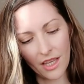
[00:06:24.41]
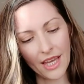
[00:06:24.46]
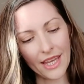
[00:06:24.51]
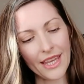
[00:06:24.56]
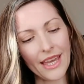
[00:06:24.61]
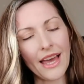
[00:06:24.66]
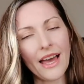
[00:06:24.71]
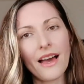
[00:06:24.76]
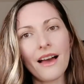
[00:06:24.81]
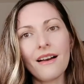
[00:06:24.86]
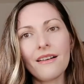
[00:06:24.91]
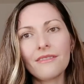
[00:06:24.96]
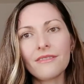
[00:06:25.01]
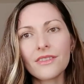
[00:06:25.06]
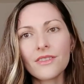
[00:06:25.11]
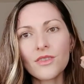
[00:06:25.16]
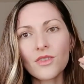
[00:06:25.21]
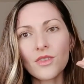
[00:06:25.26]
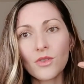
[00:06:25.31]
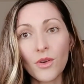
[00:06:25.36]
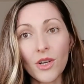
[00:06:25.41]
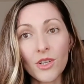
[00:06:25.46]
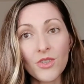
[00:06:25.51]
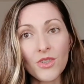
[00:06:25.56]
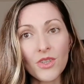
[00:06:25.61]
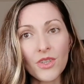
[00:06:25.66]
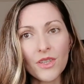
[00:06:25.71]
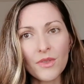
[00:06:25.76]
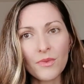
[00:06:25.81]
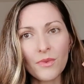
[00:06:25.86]
I have a
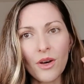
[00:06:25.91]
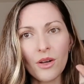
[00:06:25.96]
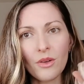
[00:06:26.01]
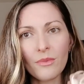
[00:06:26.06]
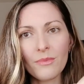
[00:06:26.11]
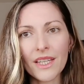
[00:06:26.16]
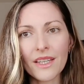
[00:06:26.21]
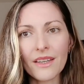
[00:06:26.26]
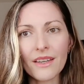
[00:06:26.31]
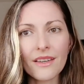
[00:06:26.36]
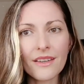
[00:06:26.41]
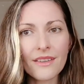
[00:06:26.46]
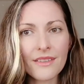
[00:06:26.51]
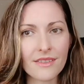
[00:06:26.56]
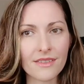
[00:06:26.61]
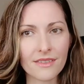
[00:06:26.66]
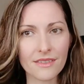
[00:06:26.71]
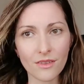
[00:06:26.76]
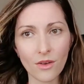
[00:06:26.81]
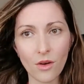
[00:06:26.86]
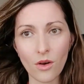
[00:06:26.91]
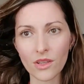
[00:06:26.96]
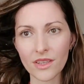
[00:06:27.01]
scrunchie as well because